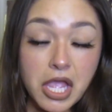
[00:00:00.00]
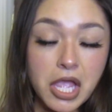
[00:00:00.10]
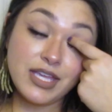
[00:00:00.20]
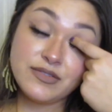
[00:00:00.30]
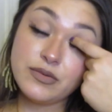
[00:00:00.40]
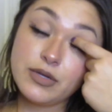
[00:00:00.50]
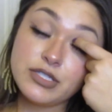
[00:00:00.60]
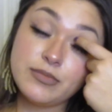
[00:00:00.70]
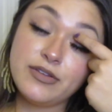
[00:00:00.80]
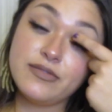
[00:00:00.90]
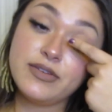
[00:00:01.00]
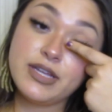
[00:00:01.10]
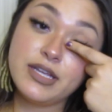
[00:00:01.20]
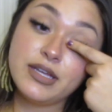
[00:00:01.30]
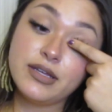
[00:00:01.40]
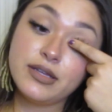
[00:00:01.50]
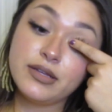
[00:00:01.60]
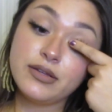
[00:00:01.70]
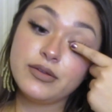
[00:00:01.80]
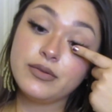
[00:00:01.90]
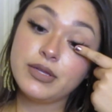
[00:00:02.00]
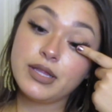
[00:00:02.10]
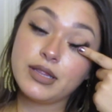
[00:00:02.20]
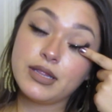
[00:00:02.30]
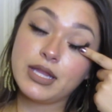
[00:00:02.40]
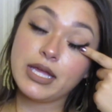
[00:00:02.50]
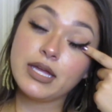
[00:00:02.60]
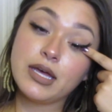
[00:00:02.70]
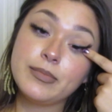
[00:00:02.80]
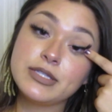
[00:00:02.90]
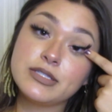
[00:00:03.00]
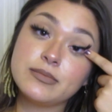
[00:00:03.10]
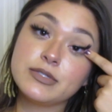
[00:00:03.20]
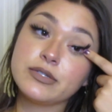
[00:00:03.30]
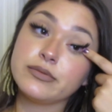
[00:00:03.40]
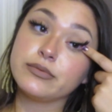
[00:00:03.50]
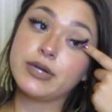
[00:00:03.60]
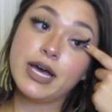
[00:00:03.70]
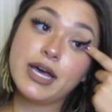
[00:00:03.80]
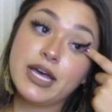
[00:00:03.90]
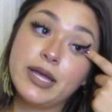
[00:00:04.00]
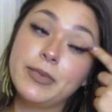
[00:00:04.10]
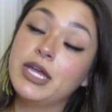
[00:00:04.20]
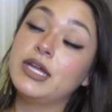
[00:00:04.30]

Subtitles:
Thanks for watching my video. Like, comment, subscribe.